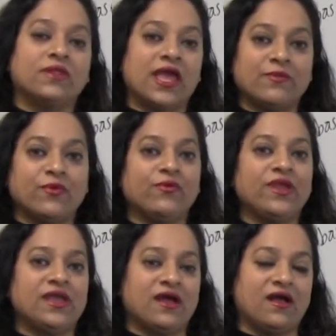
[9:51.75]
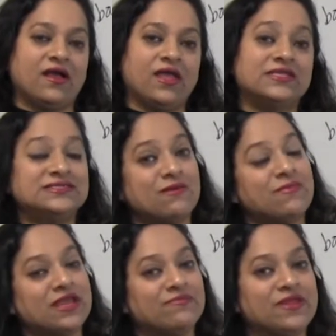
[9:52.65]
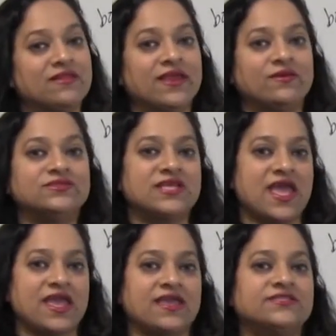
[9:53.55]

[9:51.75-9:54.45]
like Maria, and some might be like Jose.